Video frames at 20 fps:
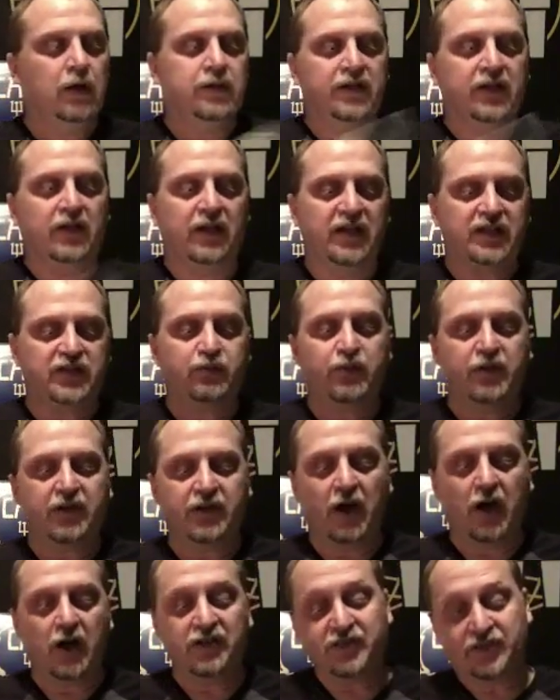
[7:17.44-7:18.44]
Now last
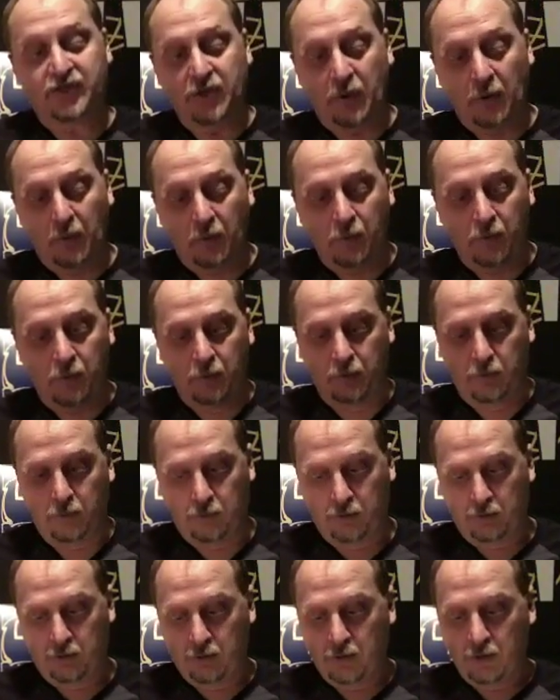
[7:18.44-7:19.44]
week also,
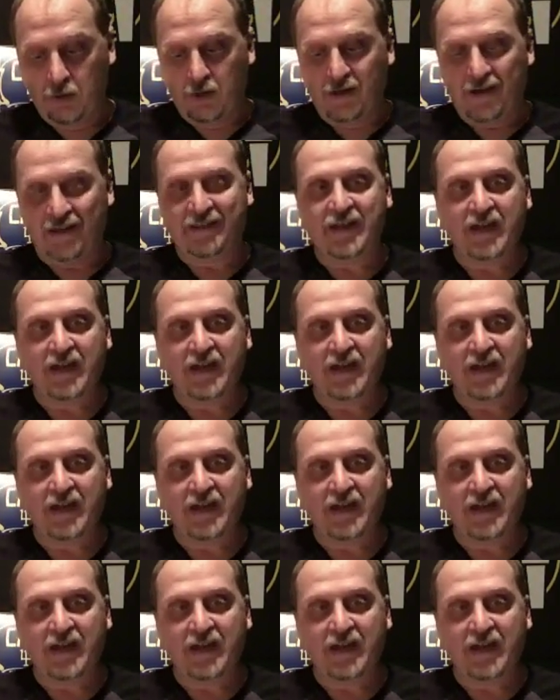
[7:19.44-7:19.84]
I